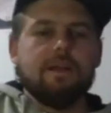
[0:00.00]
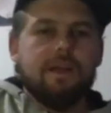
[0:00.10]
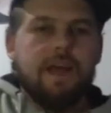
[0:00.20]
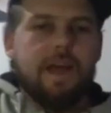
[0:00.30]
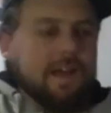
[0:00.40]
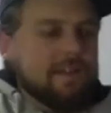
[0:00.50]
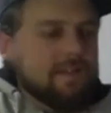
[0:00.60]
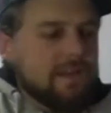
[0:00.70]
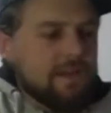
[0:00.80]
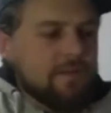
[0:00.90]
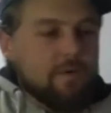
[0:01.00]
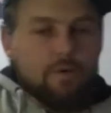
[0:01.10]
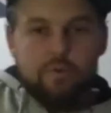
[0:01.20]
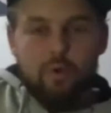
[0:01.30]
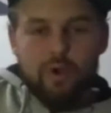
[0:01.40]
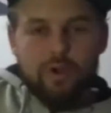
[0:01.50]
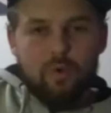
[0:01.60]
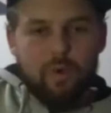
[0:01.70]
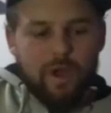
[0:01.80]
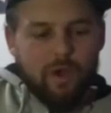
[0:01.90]
And then, of course, work your
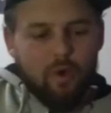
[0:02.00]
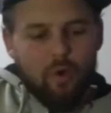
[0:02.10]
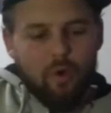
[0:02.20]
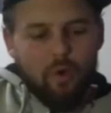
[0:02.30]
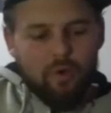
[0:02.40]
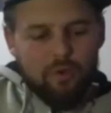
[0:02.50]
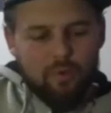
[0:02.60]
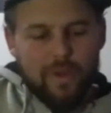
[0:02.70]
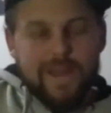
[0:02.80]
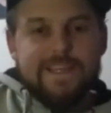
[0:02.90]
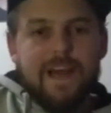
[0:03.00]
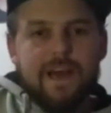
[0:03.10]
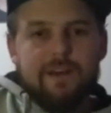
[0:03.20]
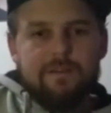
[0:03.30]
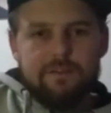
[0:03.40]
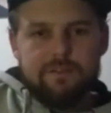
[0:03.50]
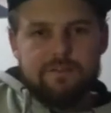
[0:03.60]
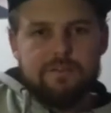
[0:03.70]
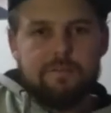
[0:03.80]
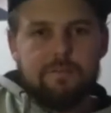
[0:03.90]
way all the way down
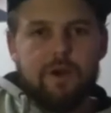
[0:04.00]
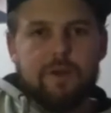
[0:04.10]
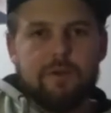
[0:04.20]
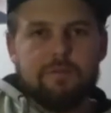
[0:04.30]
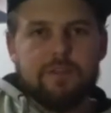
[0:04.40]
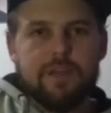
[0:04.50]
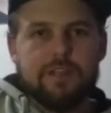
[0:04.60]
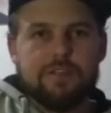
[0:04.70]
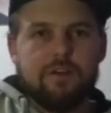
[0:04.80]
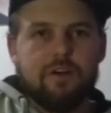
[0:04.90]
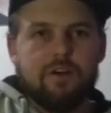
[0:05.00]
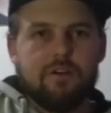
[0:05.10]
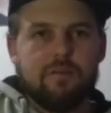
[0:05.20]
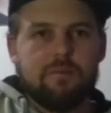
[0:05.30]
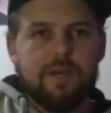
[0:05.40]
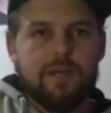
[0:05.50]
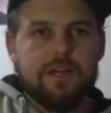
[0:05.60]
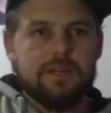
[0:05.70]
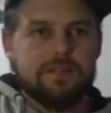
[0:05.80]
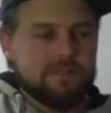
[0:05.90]
to the bottom of the guitar,
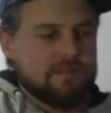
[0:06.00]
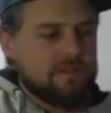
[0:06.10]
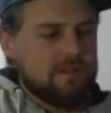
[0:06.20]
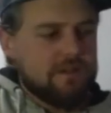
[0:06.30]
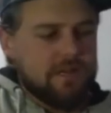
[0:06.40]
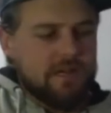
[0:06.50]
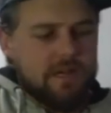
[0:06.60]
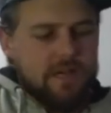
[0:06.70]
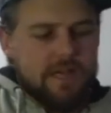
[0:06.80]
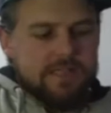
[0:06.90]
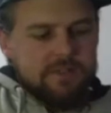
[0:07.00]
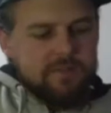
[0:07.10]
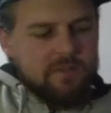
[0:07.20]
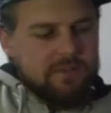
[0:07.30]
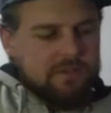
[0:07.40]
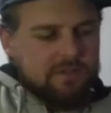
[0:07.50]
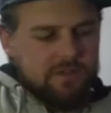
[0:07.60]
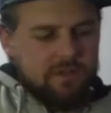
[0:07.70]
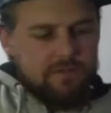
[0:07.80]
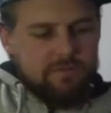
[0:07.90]
because as soon as you
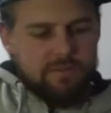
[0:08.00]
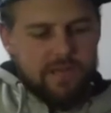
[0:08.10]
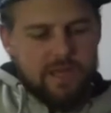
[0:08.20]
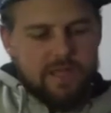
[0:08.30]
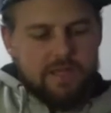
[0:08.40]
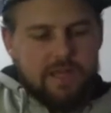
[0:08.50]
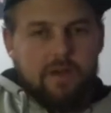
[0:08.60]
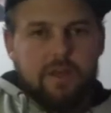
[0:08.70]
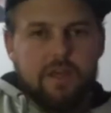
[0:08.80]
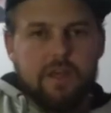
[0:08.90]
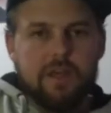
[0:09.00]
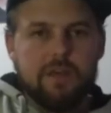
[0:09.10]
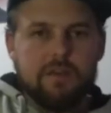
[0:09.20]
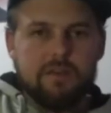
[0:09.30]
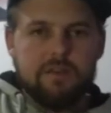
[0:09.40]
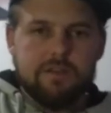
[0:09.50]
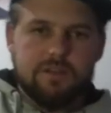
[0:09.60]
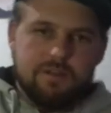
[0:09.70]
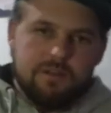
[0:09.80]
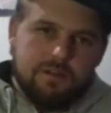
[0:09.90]
start playing down here,
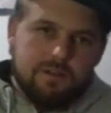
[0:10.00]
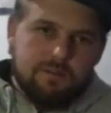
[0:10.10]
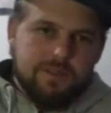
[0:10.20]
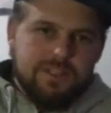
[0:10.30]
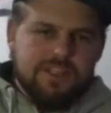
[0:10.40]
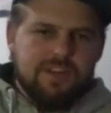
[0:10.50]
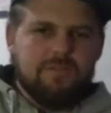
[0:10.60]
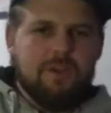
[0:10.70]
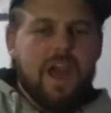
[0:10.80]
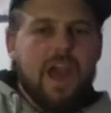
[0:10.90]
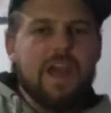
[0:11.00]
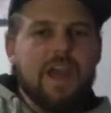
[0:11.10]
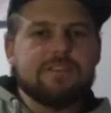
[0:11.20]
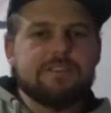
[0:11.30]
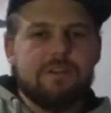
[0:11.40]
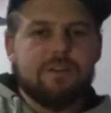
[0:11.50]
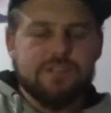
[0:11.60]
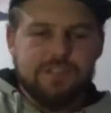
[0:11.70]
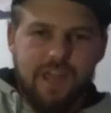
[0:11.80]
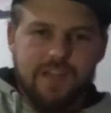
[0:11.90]
the position of your hand starts
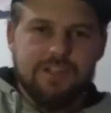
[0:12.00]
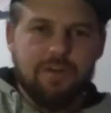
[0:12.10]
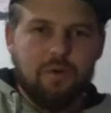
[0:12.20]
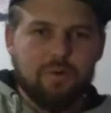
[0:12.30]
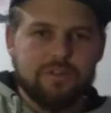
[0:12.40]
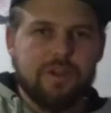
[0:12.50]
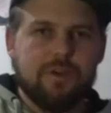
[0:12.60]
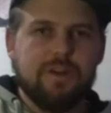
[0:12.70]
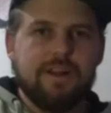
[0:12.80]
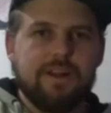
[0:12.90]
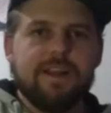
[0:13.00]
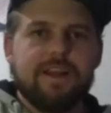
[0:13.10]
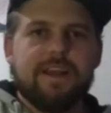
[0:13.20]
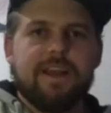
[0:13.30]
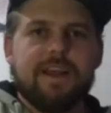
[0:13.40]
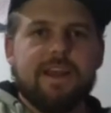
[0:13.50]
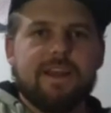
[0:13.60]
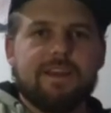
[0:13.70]
changing also. And